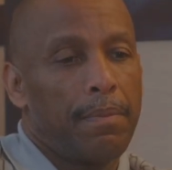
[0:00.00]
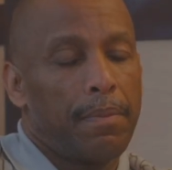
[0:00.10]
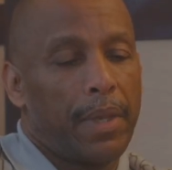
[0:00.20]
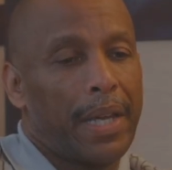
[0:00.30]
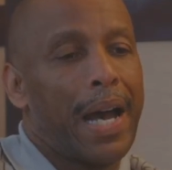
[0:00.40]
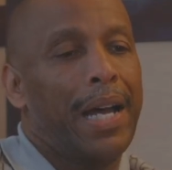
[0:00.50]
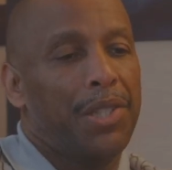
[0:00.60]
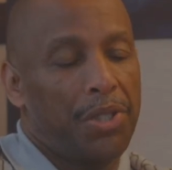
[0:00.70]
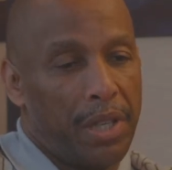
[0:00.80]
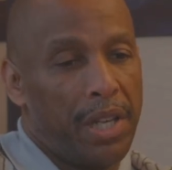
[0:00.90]
the guys
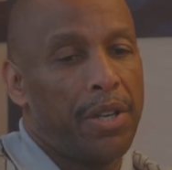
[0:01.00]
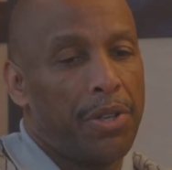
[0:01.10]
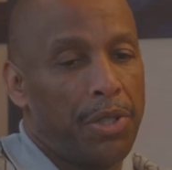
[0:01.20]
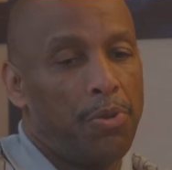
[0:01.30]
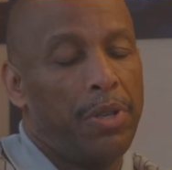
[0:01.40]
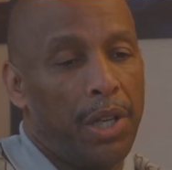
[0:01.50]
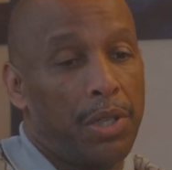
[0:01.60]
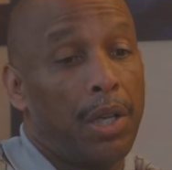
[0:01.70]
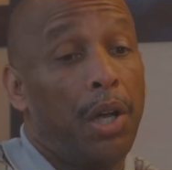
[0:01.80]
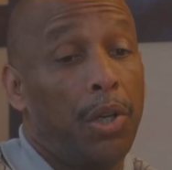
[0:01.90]
should hear you need
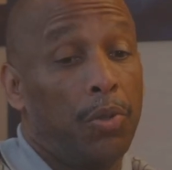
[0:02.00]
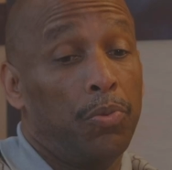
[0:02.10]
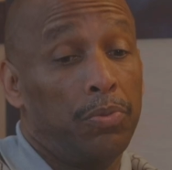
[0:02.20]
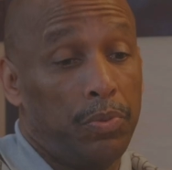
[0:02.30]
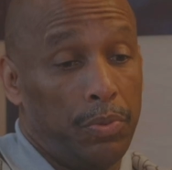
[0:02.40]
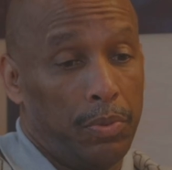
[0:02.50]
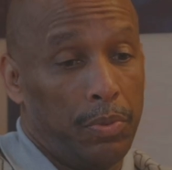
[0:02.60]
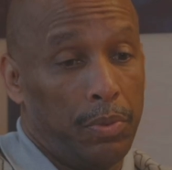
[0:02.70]
to own